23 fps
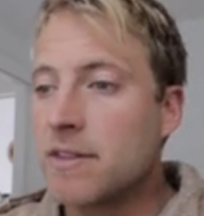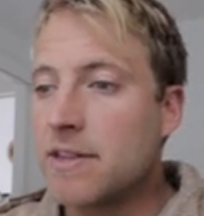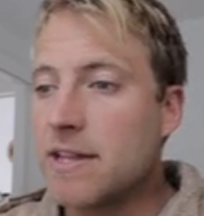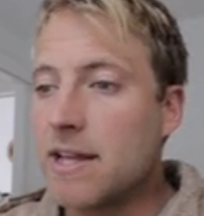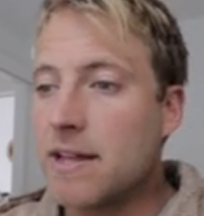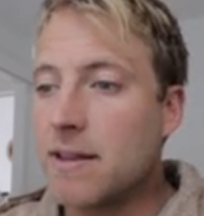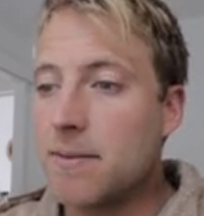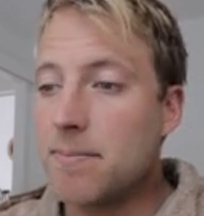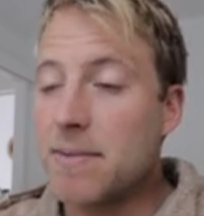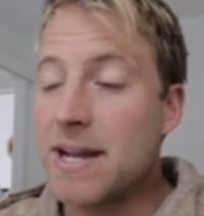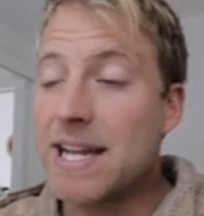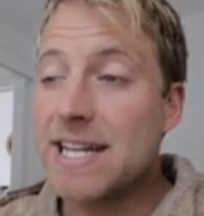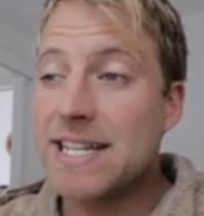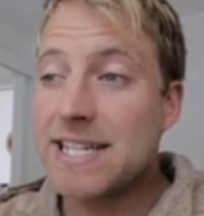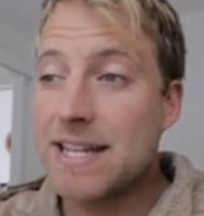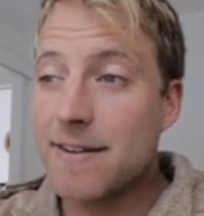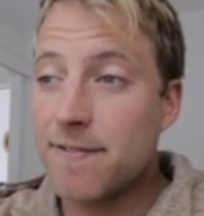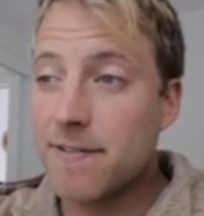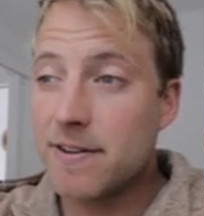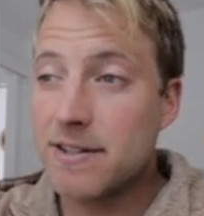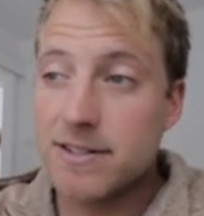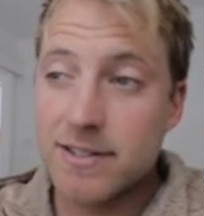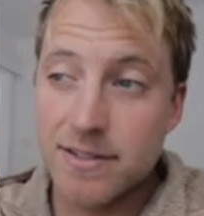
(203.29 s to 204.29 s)
Now the main
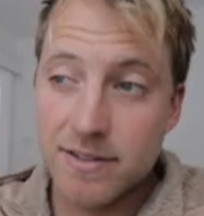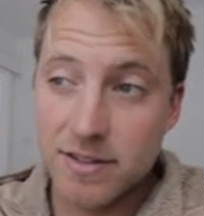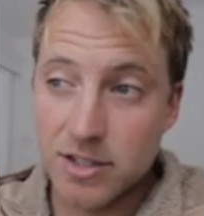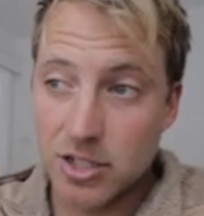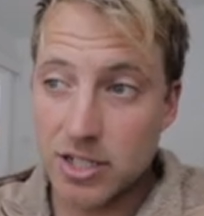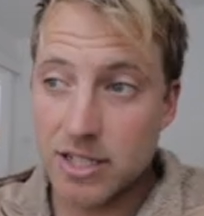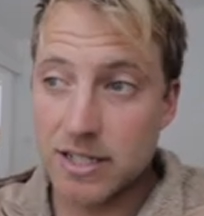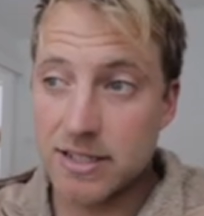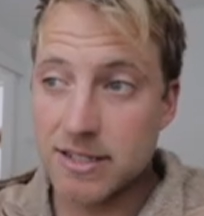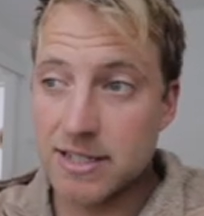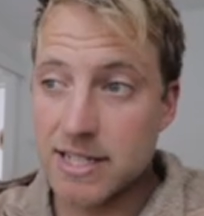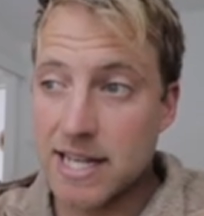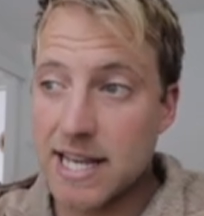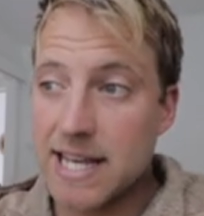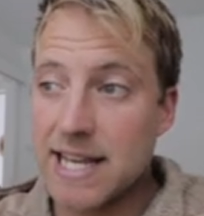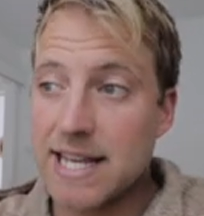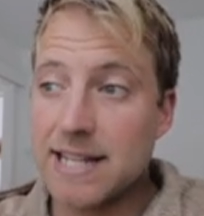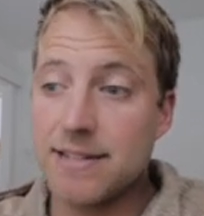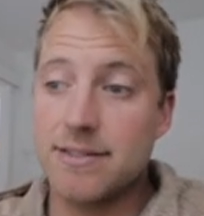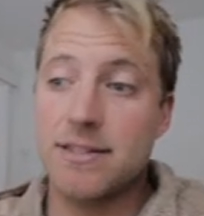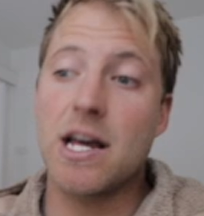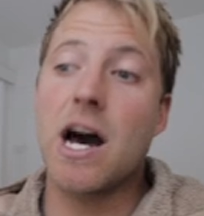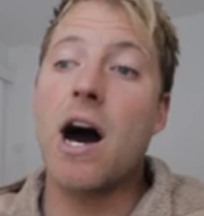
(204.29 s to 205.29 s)
difference you can see
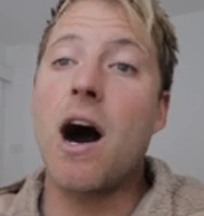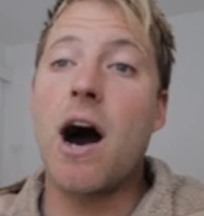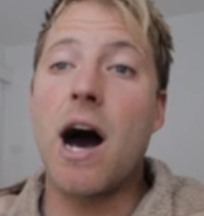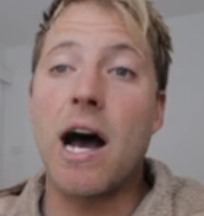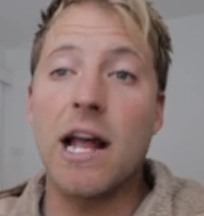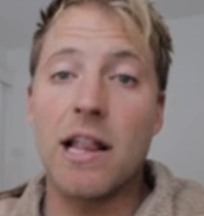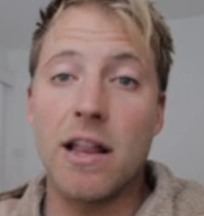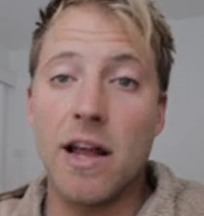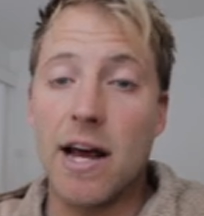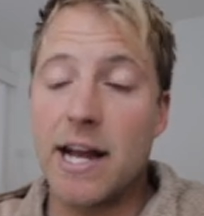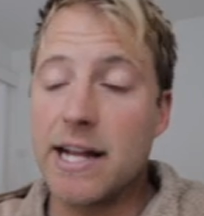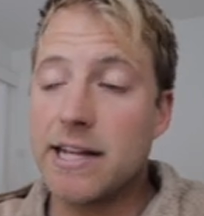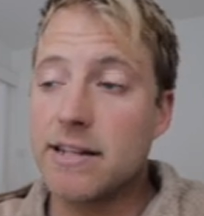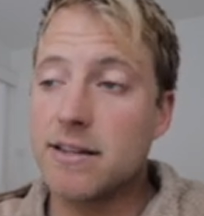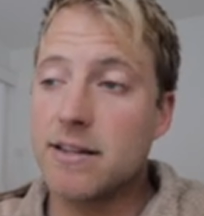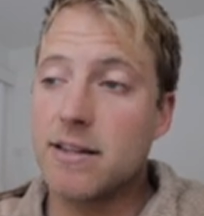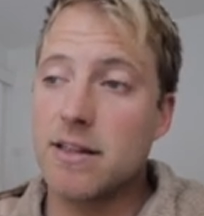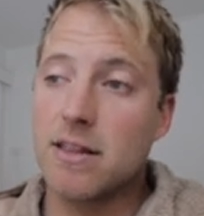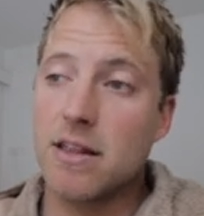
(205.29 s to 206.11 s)
is the eye line.